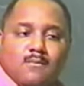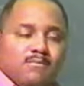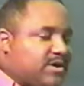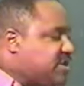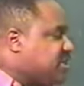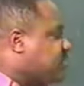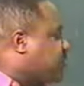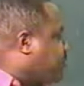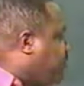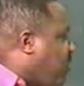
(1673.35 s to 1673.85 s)

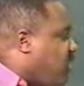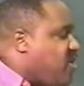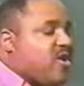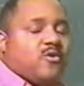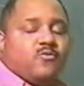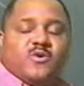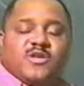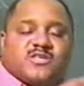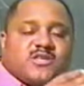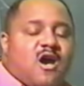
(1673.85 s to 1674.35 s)
But the
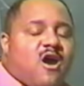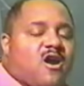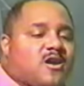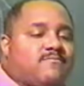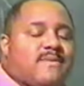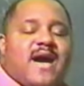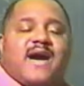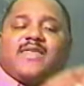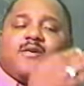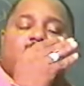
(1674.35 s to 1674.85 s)
spirit we are
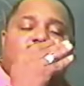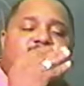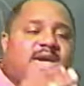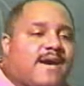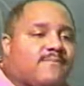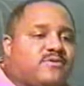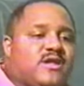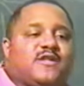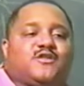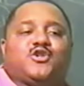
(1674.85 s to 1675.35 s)
talking about don't
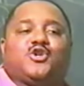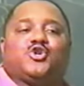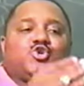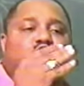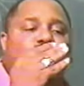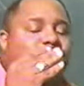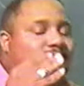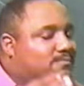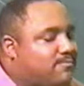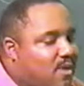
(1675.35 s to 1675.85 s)
have nothing to
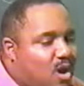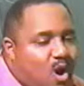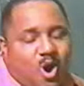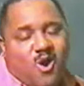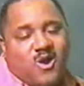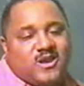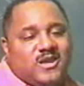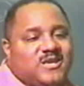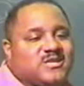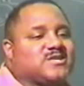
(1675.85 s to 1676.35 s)
do with
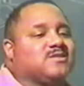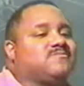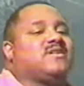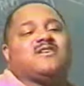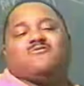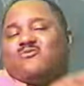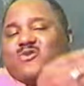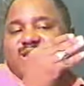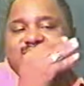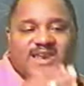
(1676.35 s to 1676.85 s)
moralism
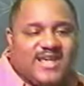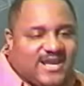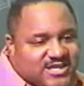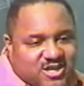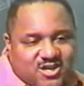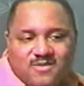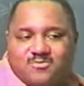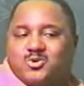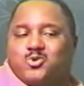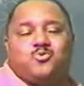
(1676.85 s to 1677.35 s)
and
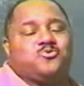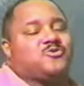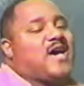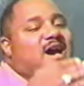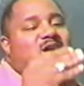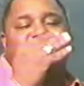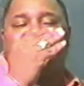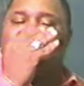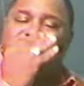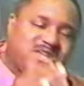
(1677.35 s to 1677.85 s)
religion of
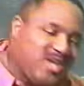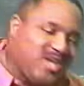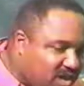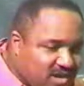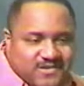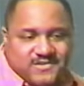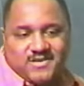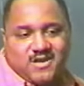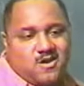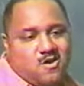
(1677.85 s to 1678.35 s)
2,000
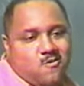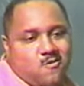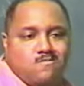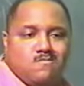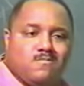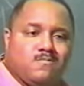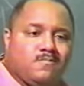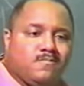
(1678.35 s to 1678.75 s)
years ago.